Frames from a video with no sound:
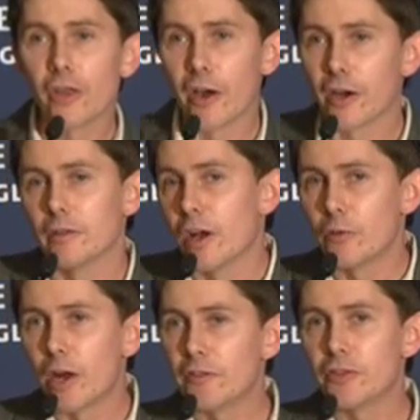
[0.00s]
there, I
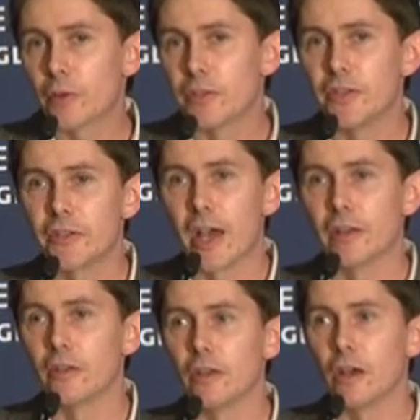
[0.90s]
arrived in 2010,
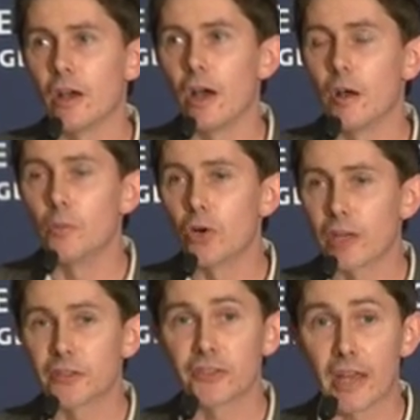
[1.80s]
and at more or
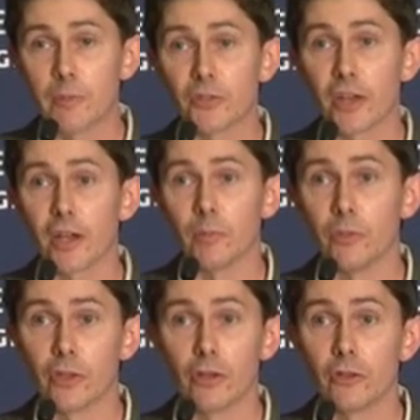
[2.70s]
less the same time,
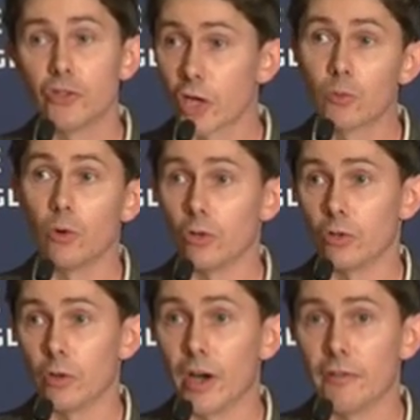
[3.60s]
the drug war
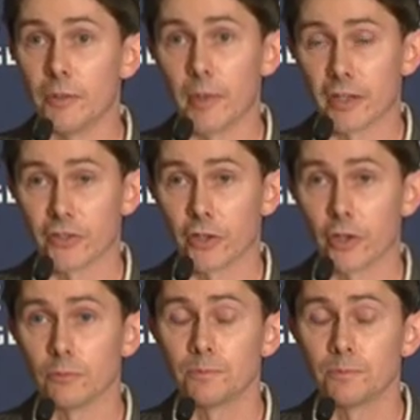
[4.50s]
arrived in Mexico.